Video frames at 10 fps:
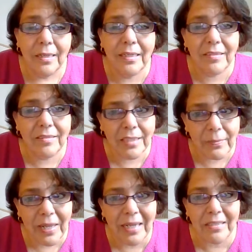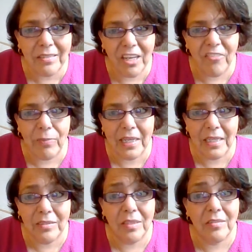It seemed like a safe
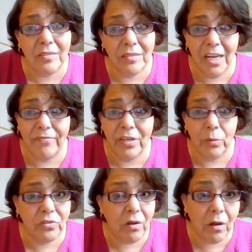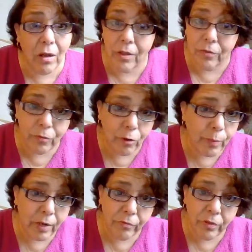place, and safety was all the
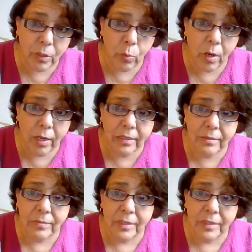robot really wanted.